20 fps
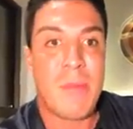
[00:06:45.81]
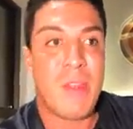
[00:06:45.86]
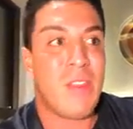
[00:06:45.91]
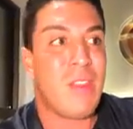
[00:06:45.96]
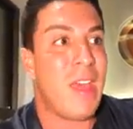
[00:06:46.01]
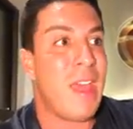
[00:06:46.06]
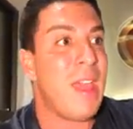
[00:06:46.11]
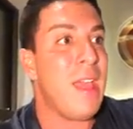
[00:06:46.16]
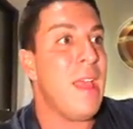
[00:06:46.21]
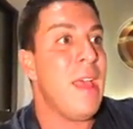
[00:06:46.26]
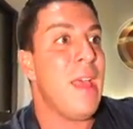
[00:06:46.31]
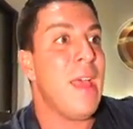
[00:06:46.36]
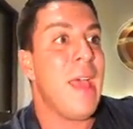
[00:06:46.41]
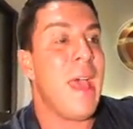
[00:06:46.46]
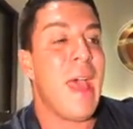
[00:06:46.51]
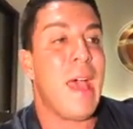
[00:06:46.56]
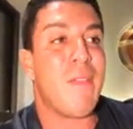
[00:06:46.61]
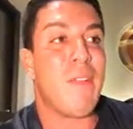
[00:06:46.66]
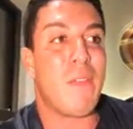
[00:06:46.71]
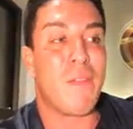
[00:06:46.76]
They
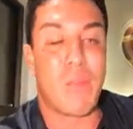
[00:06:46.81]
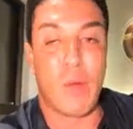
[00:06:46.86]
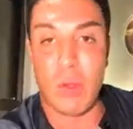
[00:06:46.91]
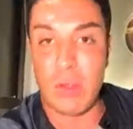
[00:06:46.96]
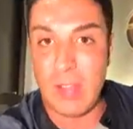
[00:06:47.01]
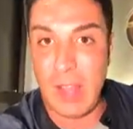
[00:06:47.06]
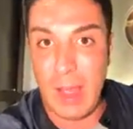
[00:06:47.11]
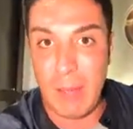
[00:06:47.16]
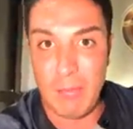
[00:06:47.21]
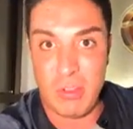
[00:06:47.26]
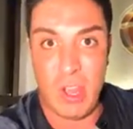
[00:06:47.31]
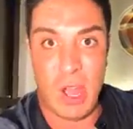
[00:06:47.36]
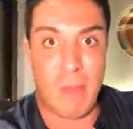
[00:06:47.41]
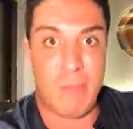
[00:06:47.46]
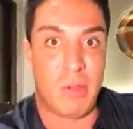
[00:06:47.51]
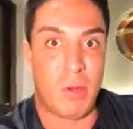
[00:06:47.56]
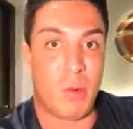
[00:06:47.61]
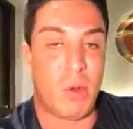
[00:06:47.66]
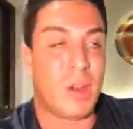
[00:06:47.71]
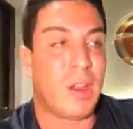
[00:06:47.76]
have a full time
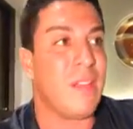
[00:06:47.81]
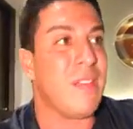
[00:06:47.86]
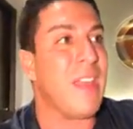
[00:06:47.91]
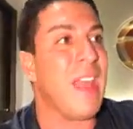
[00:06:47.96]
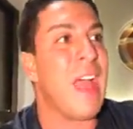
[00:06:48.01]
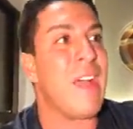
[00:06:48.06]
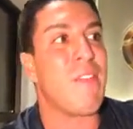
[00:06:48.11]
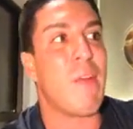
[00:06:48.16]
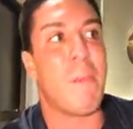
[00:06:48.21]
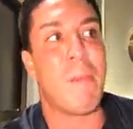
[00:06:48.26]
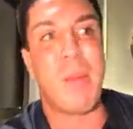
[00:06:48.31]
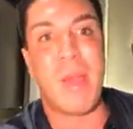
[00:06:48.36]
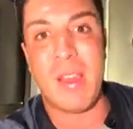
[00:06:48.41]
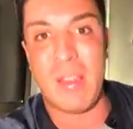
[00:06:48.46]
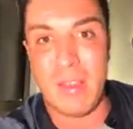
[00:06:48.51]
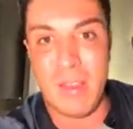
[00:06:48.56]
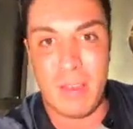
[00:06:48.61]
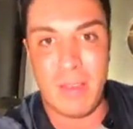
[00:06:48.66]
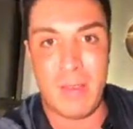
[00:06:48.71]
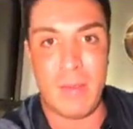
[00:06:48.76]
job they're working. They have a
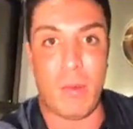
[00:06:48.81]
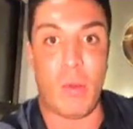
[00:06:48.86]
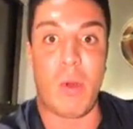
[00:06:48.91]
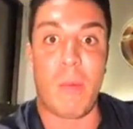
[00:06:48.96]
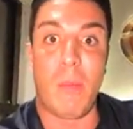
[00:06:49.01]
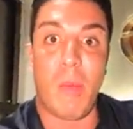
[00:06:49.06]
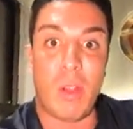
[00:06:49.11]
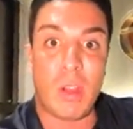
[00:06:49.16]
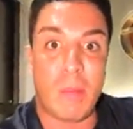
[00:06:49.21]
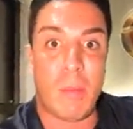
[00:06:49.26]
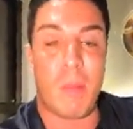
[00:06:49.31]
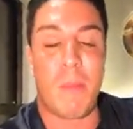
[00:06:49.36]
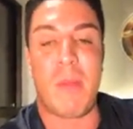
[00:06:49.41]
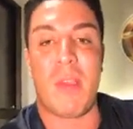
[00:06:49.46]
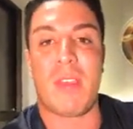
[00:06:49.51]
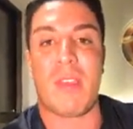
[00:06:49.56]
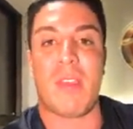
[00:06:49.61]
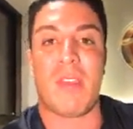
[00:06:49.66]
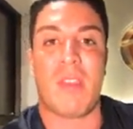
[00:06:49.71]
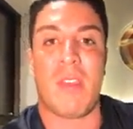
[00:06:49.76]
business or multiple
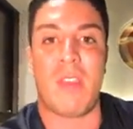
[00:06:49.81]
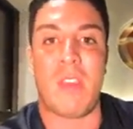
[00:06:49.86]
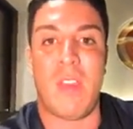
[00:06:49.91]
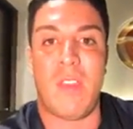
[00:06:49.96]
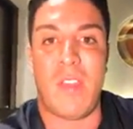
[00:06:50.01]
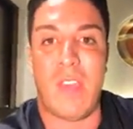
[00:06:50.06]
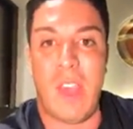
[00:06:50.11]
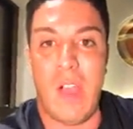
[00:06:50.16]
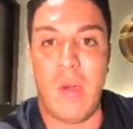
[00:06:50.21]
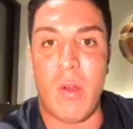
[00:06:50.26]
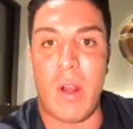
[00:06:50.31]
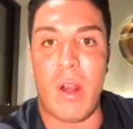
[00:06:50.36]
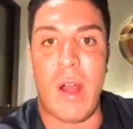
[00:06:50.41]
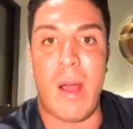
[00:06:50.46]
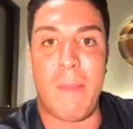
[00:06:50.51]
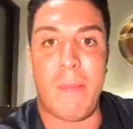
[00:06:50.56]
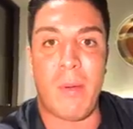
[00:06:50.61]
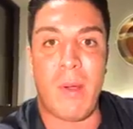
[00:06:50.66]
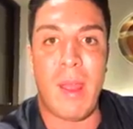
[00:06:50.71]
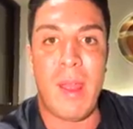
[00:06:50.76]
businesses that they own and
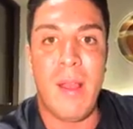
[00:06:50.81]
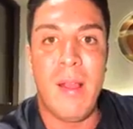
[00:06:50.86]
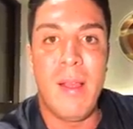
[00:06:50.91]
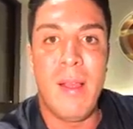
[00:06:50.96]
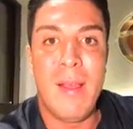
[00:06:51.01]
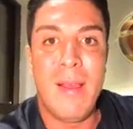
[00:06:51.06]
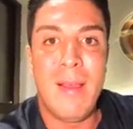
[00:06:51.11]
operate.